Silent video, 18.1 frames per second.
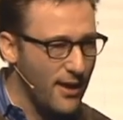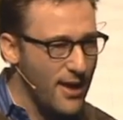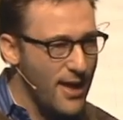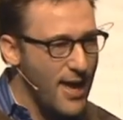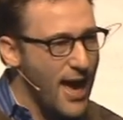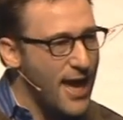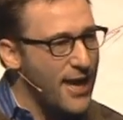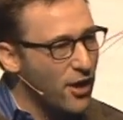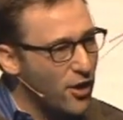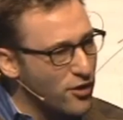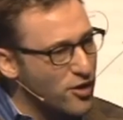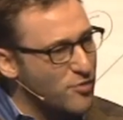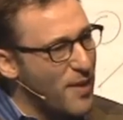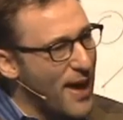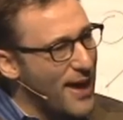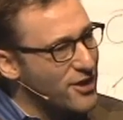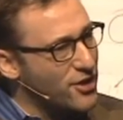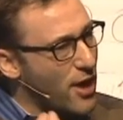And it goes
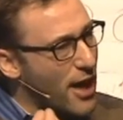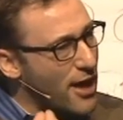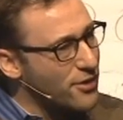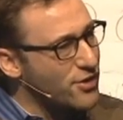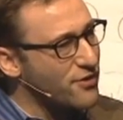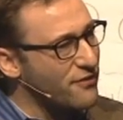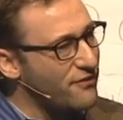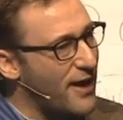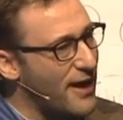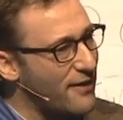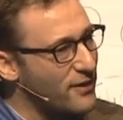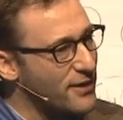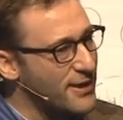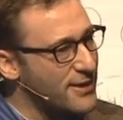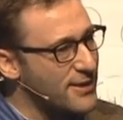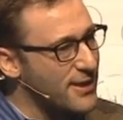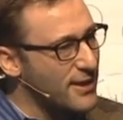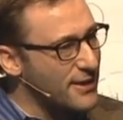back to our survival
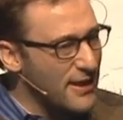instinct.